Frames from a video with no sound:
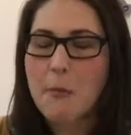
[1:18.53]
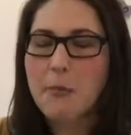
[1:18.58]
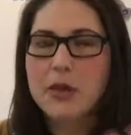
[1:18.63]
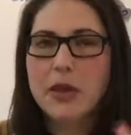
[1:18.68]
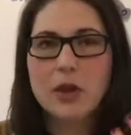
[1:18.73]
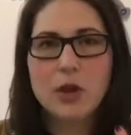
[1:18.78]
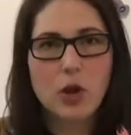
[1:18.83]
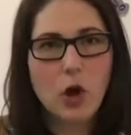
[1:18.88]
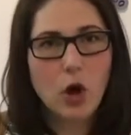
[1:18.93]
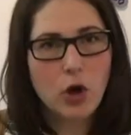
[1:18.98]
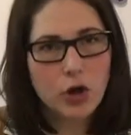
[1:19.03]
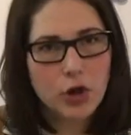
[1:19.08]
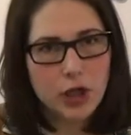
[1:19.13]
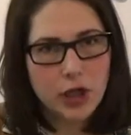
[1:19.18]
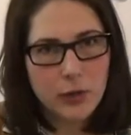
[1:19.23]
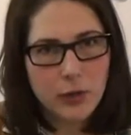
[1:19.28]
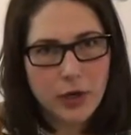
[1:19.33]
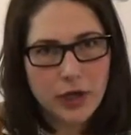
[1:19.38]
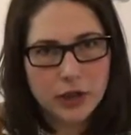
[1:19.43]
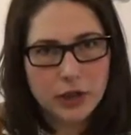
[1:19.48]
But the longer
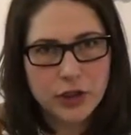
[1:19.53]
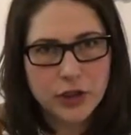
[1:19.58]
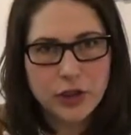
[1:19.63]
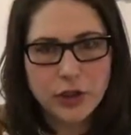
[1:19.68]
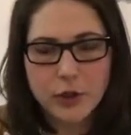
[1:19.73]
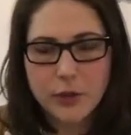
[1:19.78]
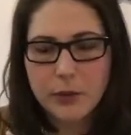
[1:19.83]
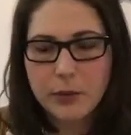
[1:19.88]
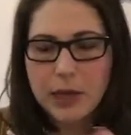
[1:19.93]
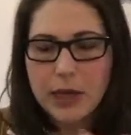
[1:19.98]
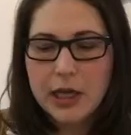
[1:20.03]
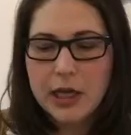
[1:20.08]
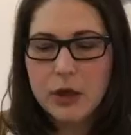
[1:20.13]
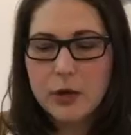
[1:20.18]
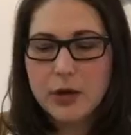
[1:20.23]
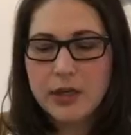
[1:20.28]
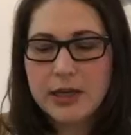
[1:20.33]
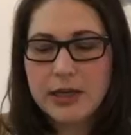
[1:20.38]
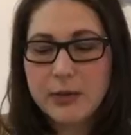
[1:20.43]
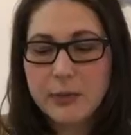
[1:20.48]
you wear a shoe, you
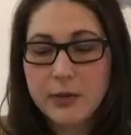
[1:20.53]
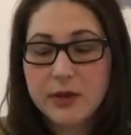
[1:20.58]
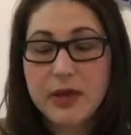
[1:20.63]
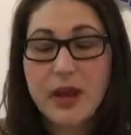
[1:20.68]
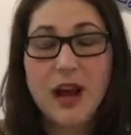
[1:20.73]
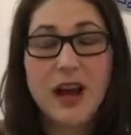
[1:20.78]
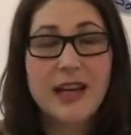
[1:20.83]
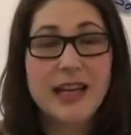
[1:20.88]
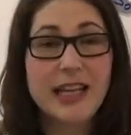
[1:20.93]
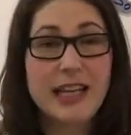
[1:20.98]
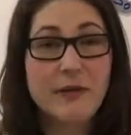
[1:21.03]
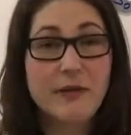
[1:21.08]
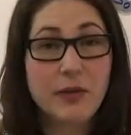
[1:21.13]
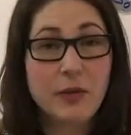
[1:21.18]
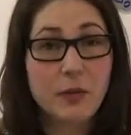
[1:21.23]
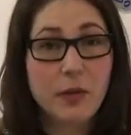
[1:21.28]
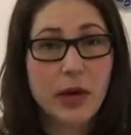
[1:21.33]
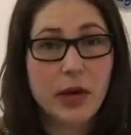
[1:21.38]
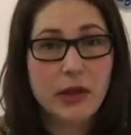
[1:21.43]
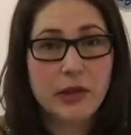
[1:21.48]
can end up with
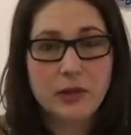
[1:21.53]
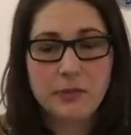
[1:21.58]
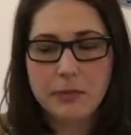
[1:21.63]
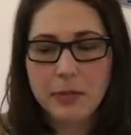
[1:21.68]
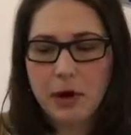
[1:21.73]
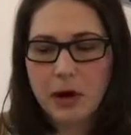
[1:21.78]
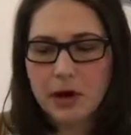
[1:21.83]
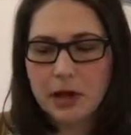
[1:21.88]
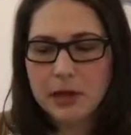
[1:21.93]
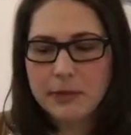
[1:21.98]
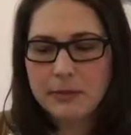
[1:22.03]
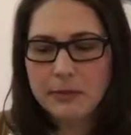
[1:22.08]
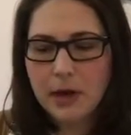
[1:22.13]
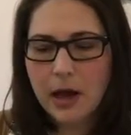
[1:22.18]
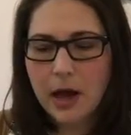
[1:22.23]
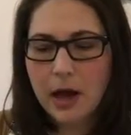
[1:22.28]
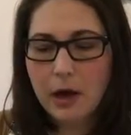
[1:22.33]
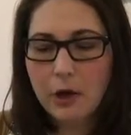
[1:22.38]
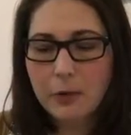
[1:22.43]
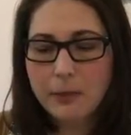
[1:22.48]
uneven wear at the bottom
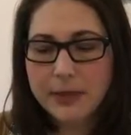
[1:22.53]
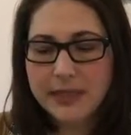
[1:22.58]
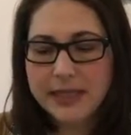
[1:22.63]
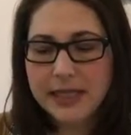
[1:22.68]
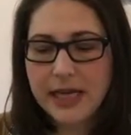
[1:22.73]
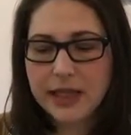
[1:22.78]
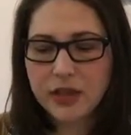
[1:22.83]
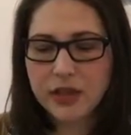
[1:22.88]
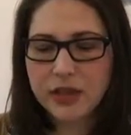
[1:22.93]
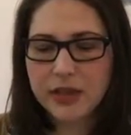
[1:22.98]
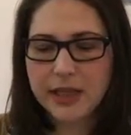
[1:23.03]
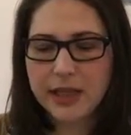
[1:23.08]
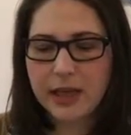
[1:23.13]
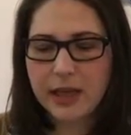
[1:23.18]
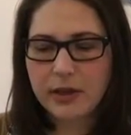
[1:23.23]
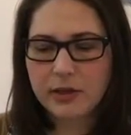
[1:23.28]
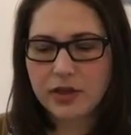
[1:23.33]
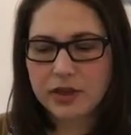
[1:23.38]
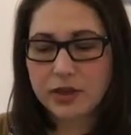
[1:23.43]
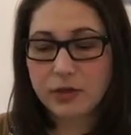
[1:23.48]
or
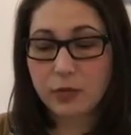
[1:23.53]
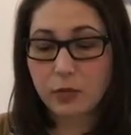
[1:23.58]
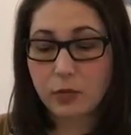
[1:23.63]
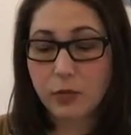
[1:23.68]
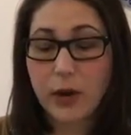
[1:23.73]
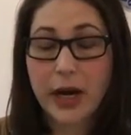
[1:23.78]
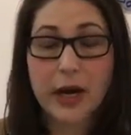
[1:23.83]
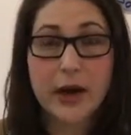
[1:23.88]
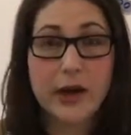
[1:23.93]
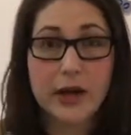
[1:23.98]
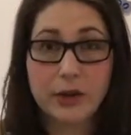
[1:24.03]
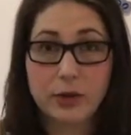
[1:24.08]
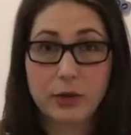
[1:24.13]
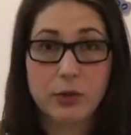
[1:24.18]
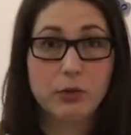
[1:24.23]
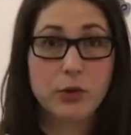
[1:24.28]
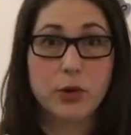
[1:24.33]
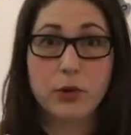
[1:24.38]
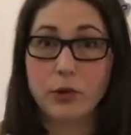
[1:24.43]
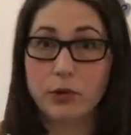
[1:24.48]
potentially just wearing
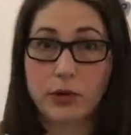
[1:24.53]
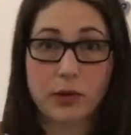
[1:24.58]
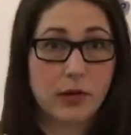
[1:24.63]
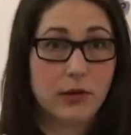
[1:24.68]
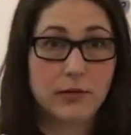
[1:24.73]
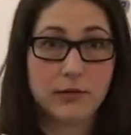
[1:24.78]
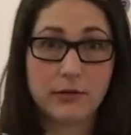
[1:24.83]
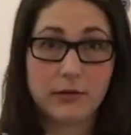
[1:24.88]
through